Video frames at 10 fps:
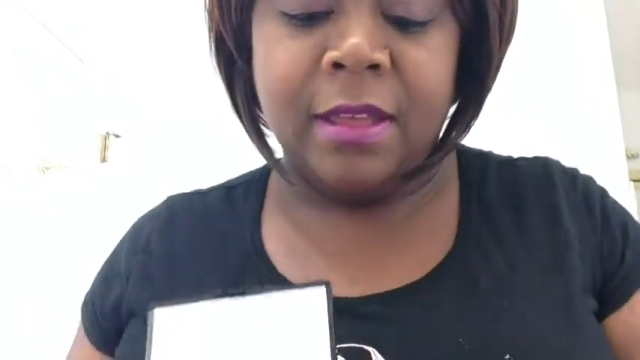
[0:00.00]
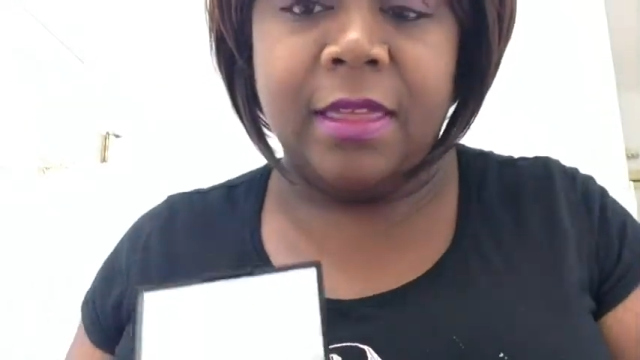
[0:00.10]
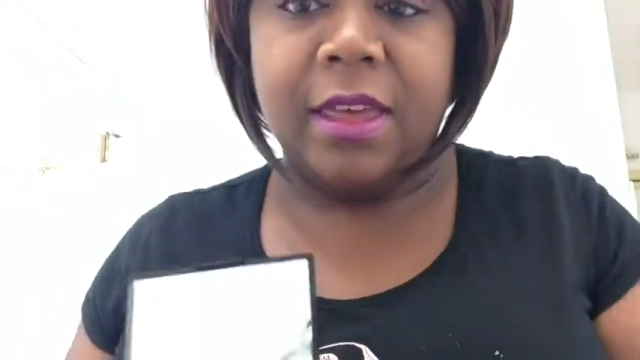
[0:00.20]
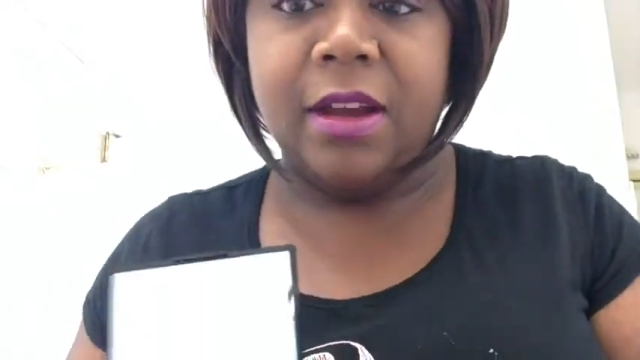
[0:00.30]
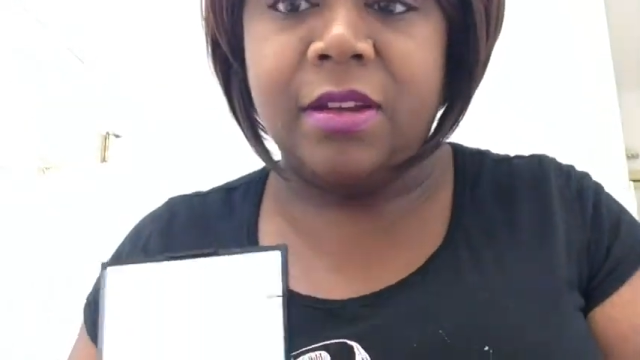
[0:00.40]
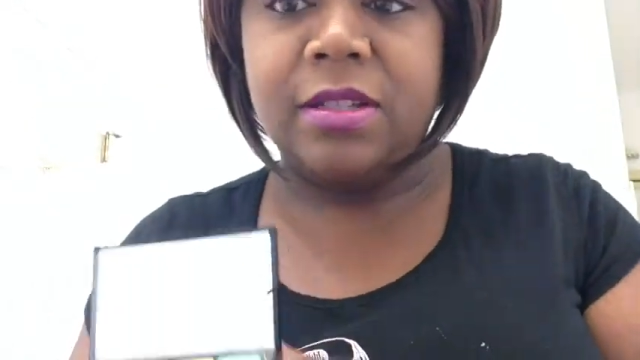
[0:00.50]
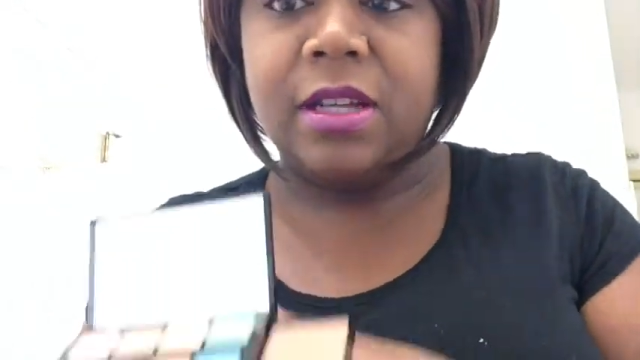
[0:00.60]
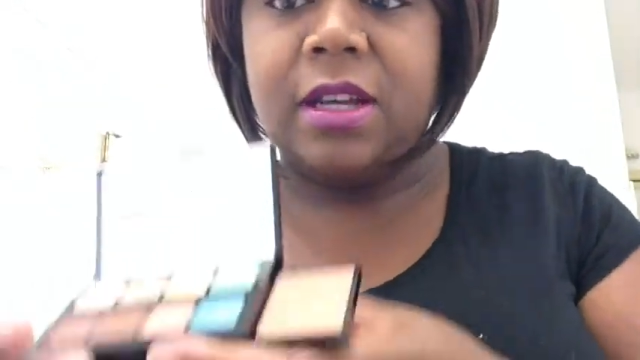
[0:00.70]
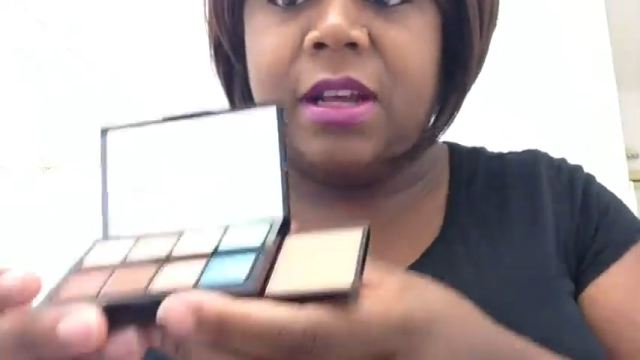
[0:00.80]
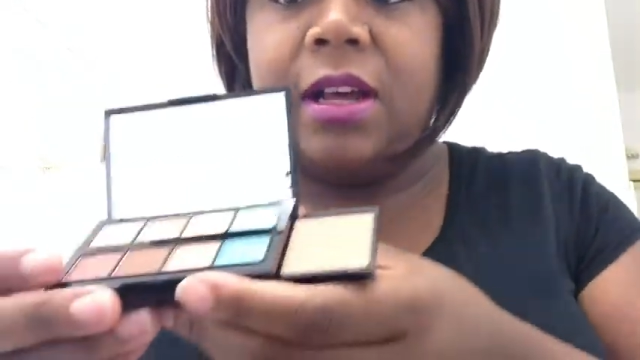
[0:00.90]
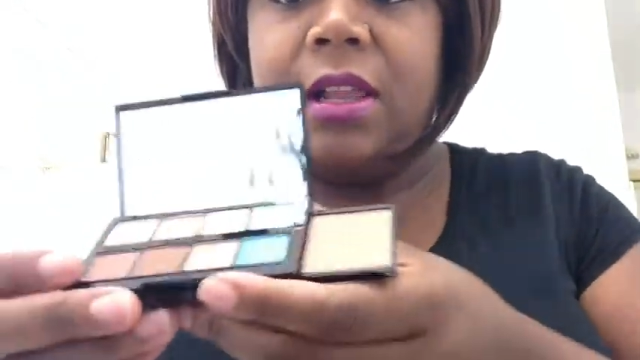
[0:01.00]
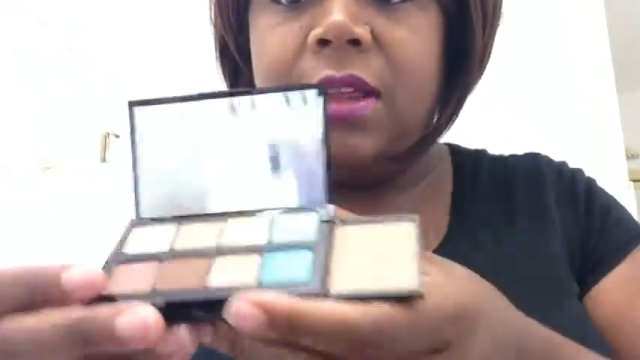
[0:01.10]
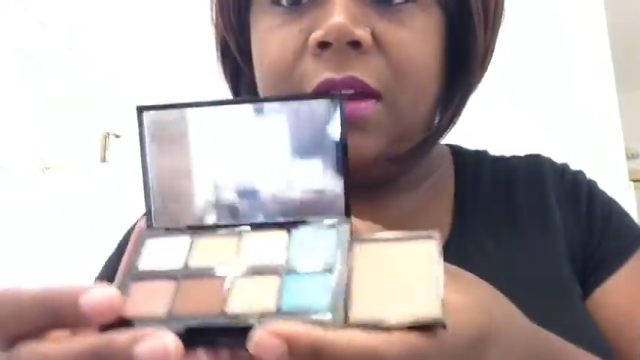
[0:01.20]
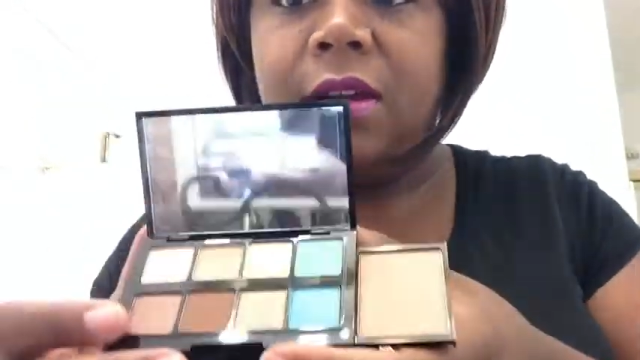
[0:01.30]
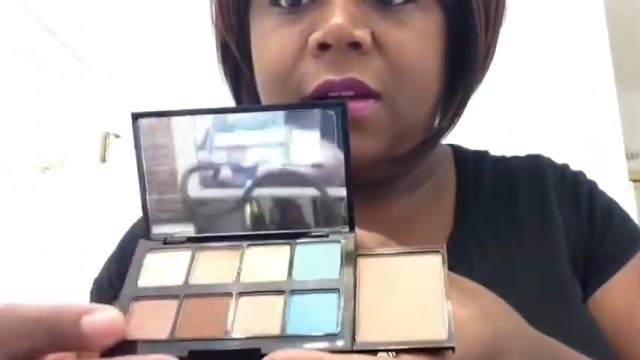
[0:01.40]
there's a
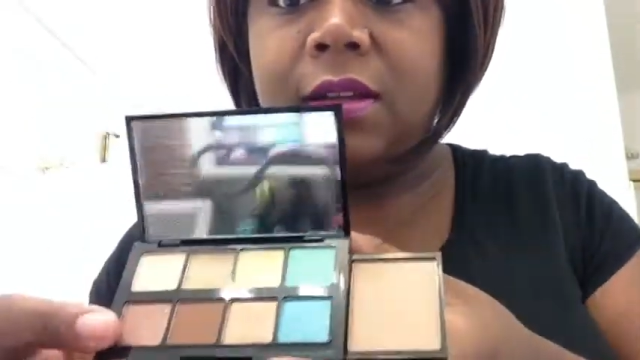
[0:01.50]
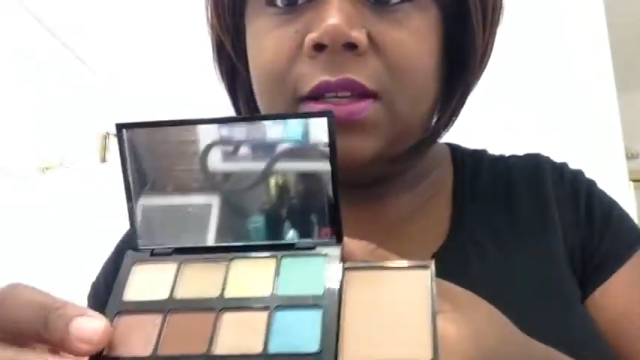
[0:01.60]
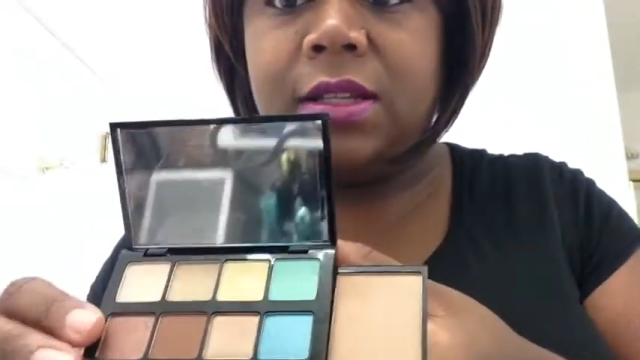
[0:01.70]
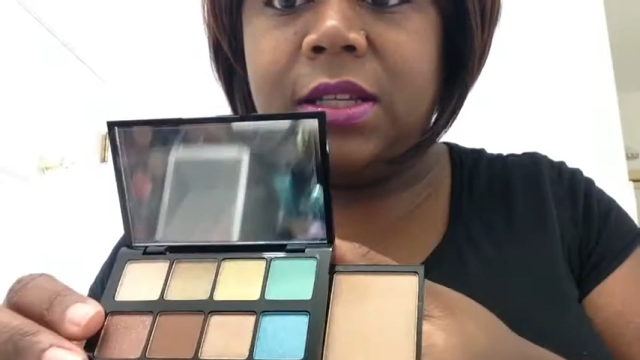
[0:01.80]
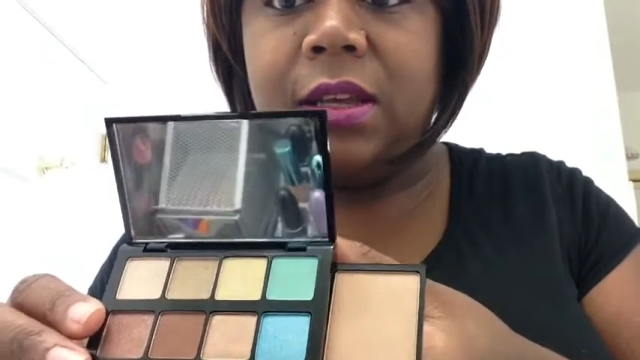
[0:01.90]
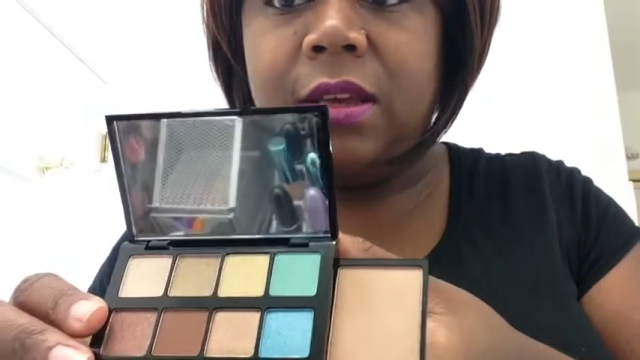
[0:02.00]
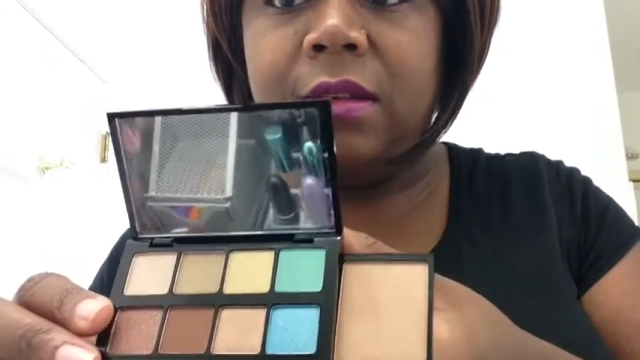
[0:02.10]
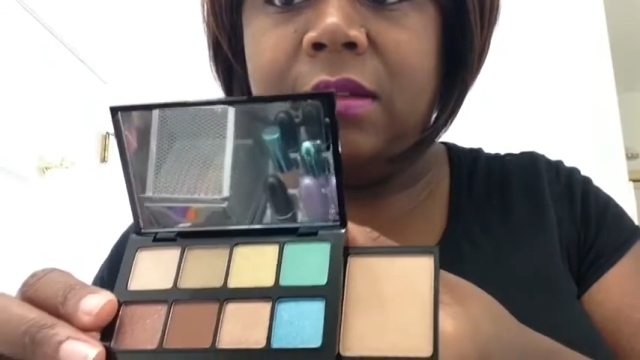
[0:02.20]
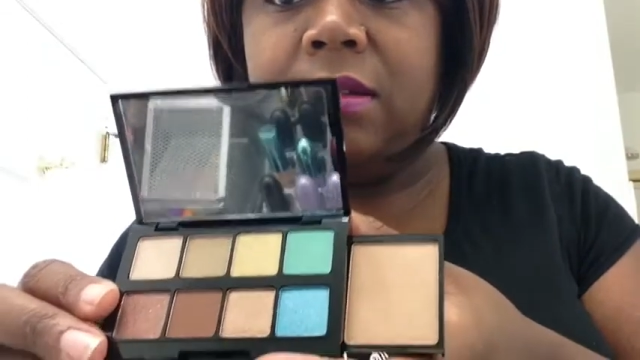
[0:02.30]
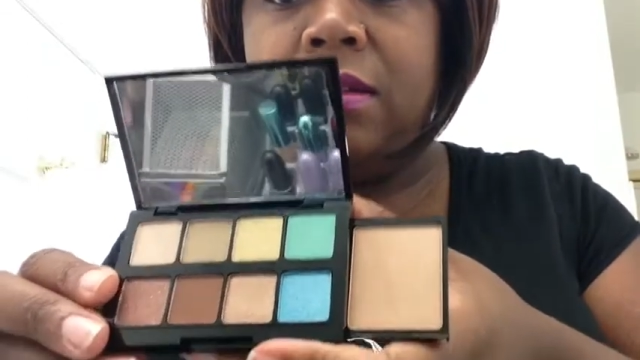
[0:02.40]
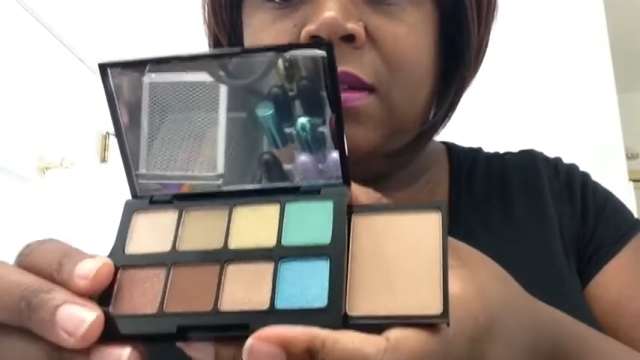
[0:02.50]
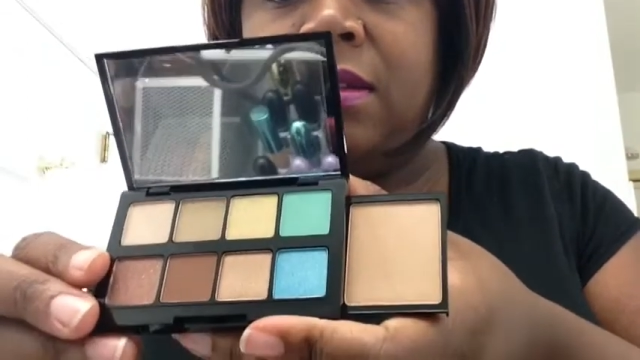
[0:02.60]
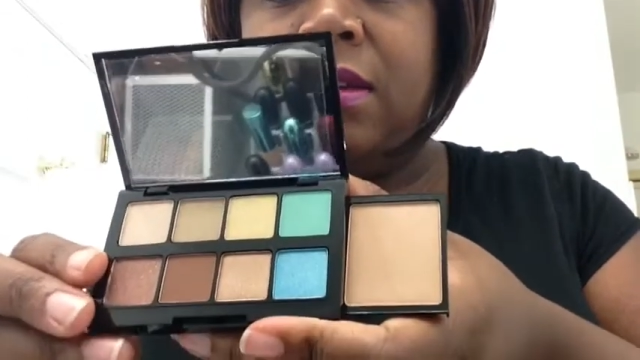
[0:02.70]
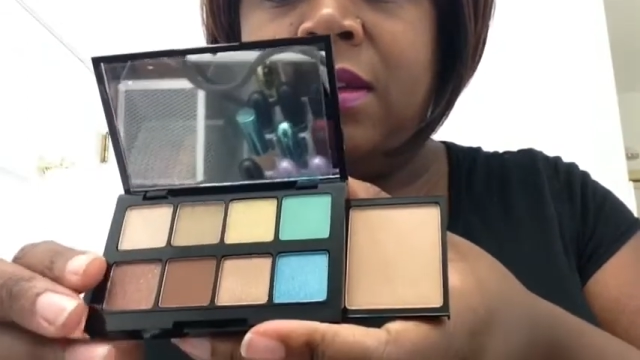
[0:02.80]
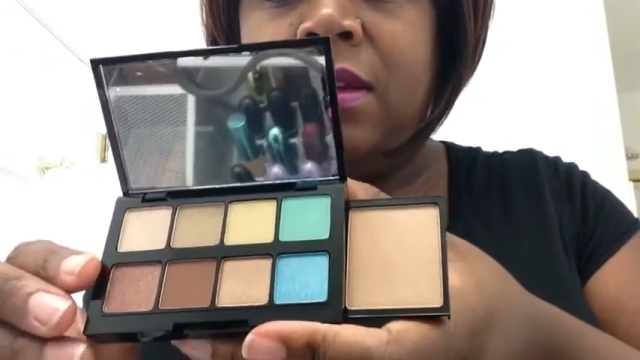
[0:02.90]
color. Let's see,
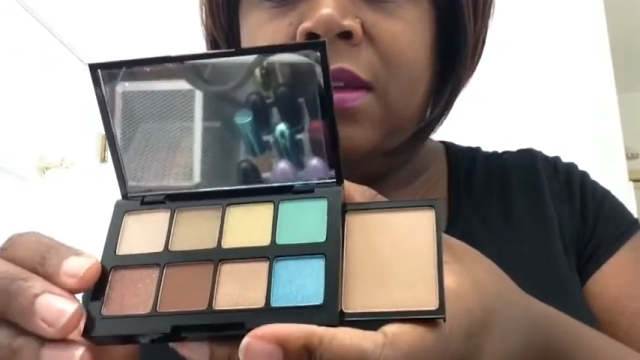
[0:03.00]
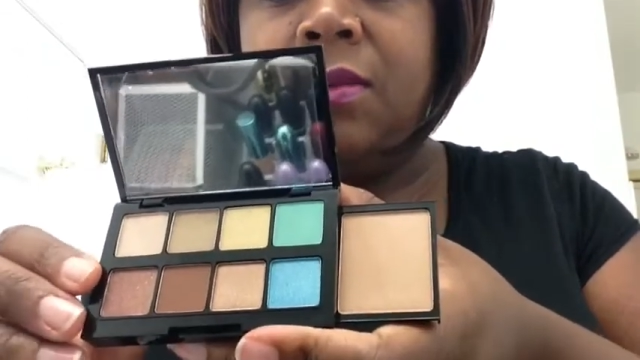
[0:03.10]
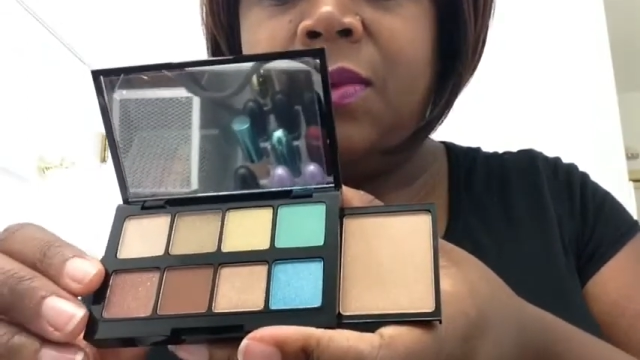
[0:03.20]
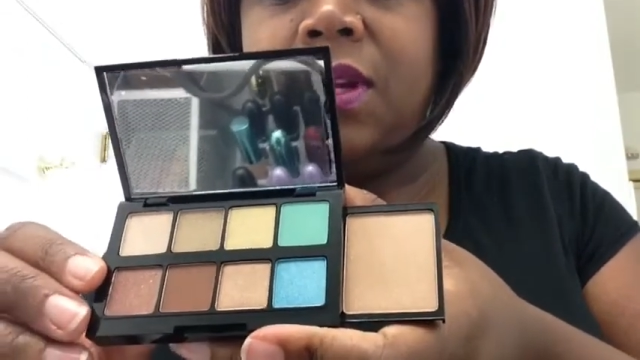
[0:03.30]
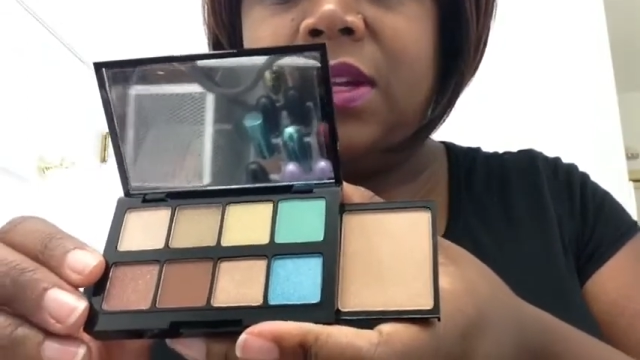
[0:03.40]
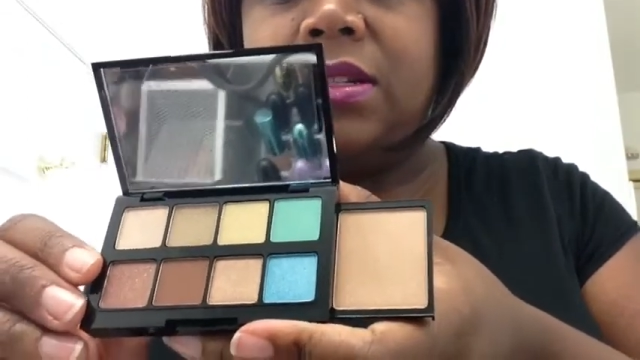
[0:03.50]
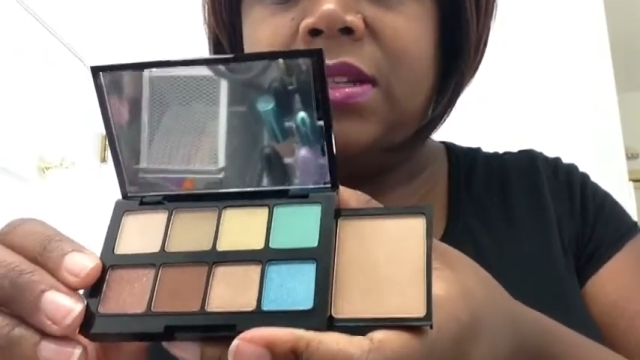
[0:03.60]
what is